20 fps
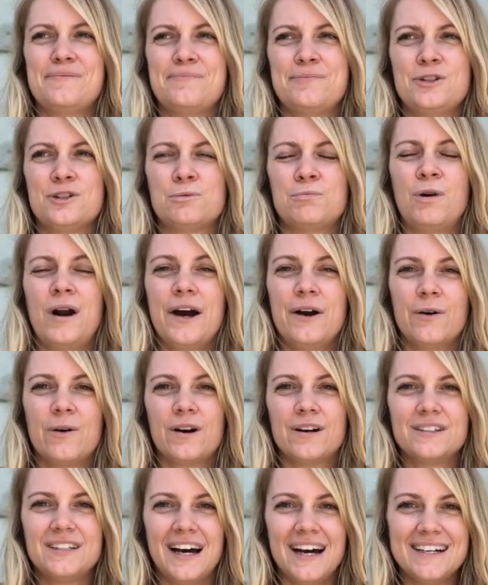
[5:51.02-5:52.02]
just
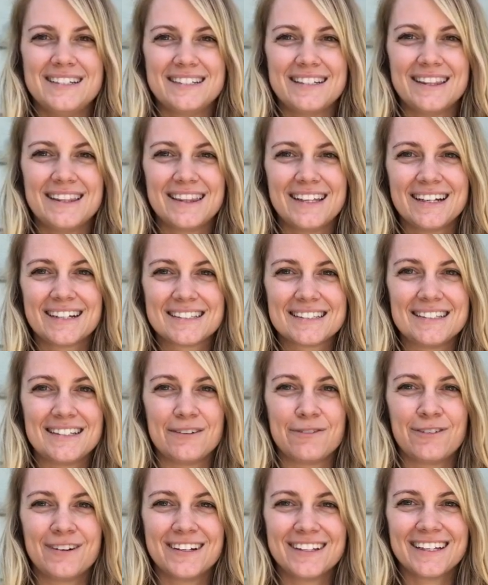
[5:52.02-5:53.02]
prioritizing things
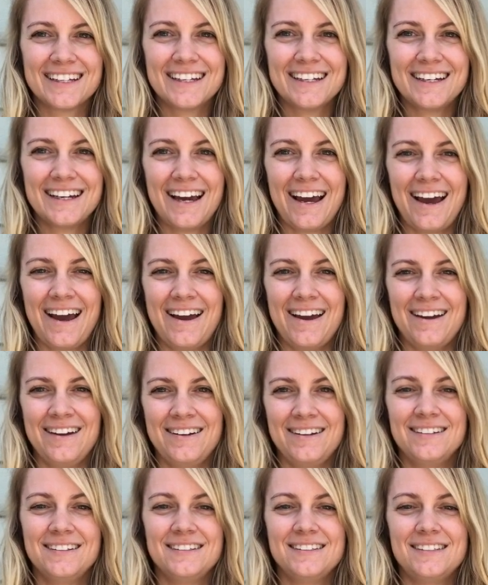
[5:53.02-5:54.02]
differently
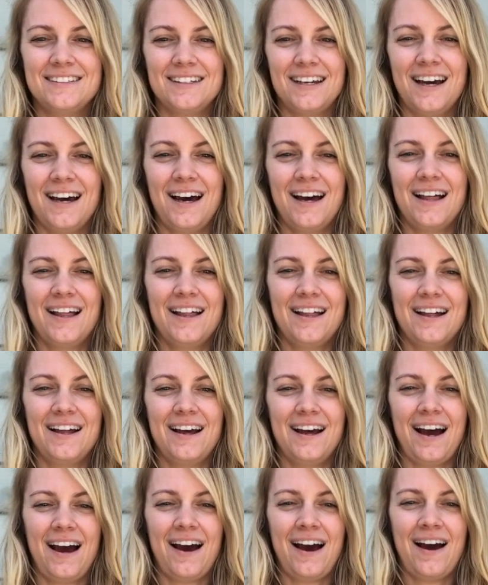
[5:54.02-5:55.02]
and
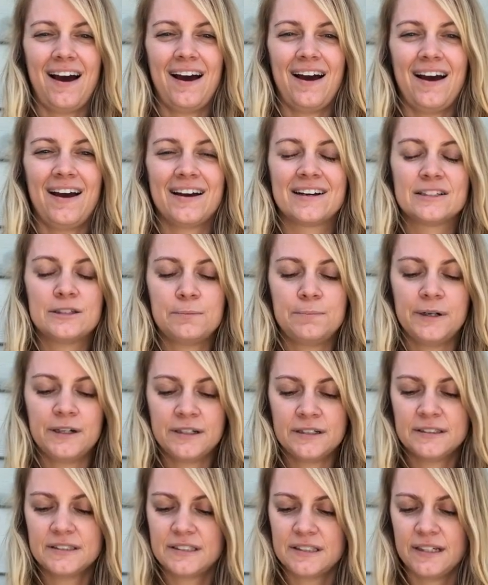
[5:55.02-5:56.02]

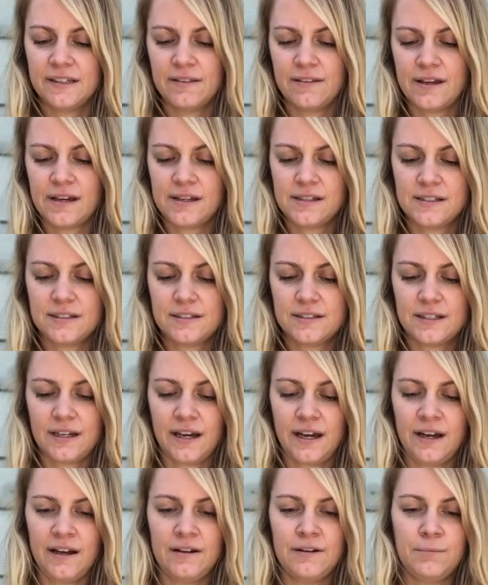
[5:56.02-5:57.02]
experiencing this
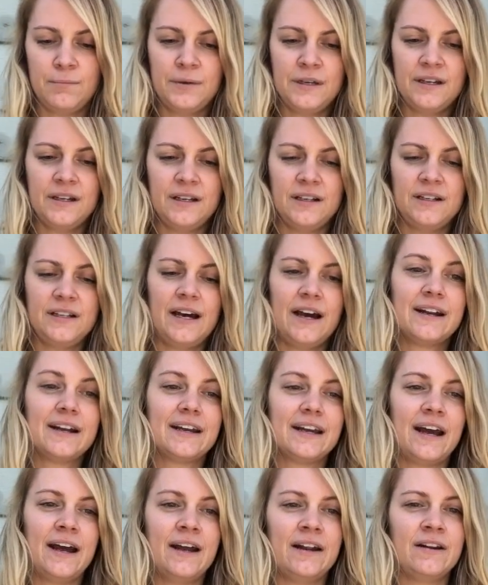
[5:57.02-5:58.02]
and being yet
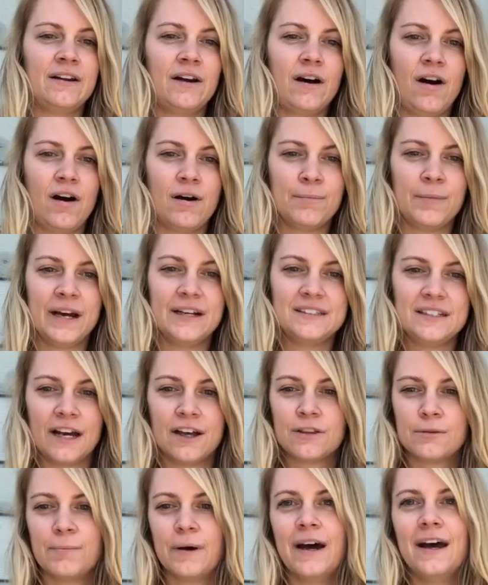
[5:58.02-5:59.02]
again on my
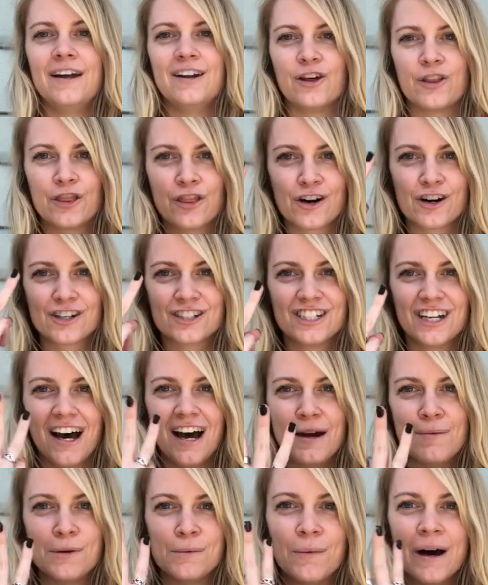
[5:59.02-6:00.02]
deathbed a third
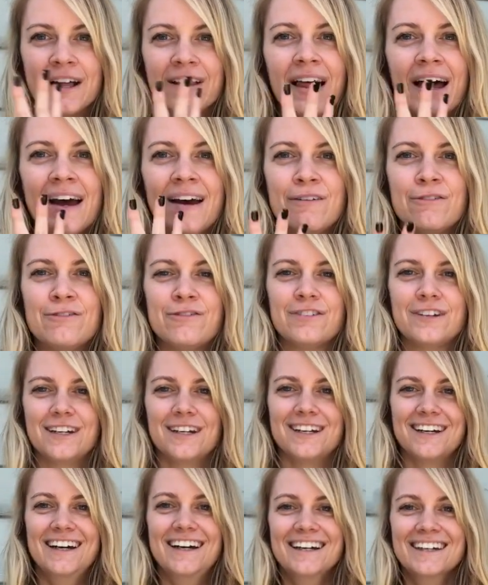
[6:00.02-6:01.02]
time in my life.
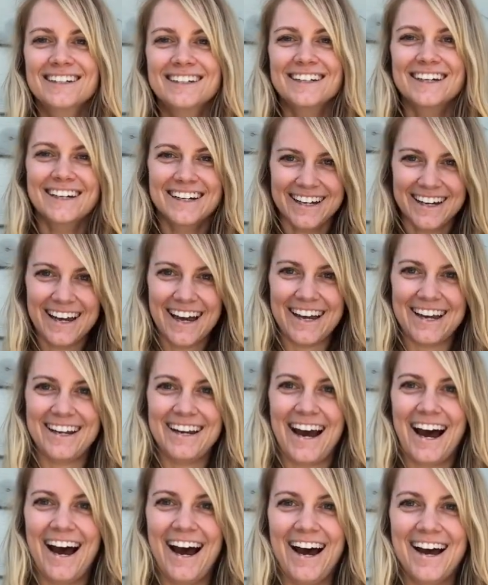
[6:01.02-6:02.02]
It
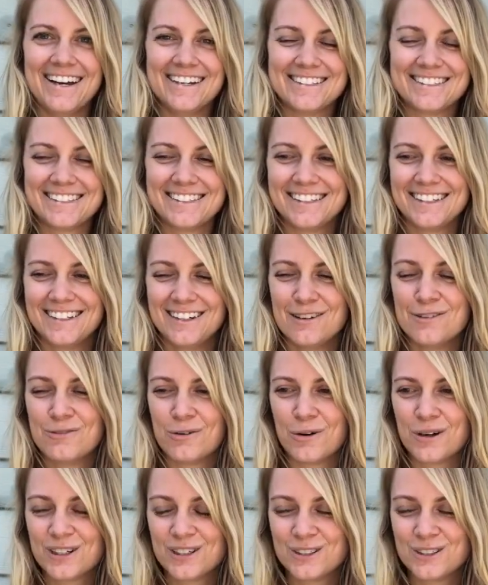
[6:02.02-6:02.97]
has for